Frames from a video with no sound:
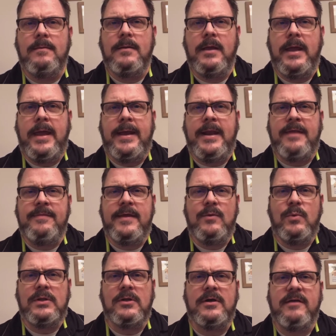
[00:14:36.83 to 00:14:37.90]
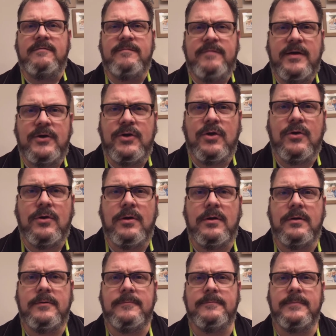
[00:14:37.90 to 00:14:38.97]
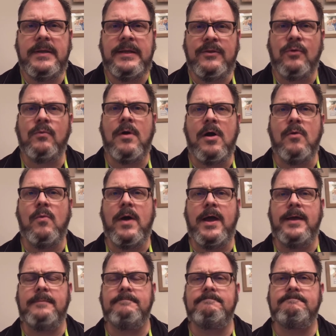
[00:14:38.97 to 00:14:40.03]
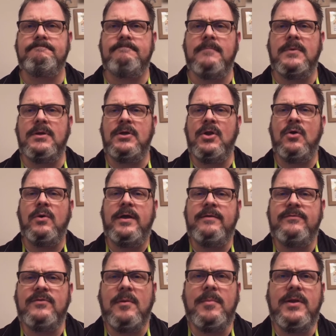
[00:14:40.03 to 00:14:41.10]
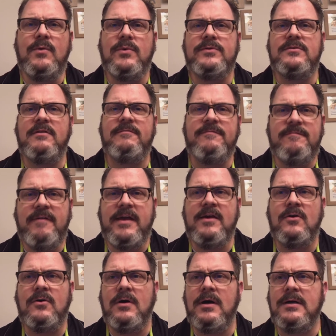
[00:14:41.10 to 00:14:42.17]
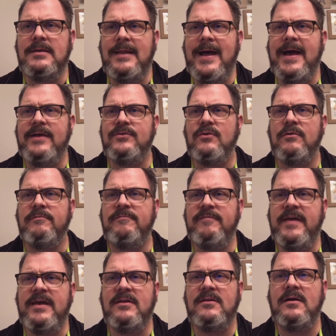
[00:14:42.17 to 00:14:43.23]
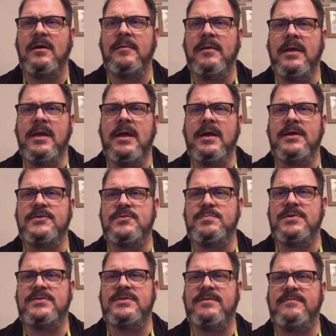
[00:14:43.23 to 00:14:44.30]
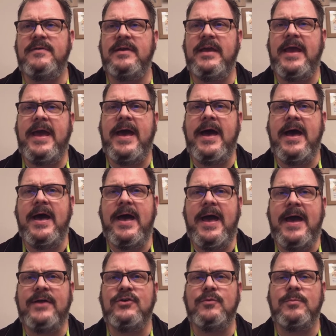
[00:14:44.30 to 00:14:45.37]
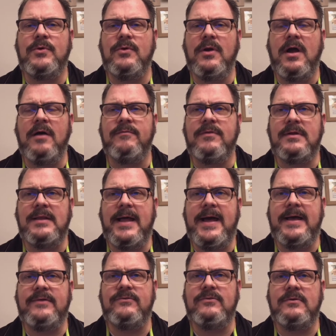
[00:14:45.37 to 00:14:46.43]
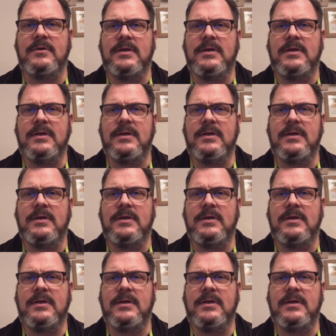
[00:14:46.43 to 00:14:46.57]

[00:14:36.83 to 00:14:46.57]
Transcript: And I think we look at failure in the wrong way. If somebody was to fail a class or fail a specific attribute of the class,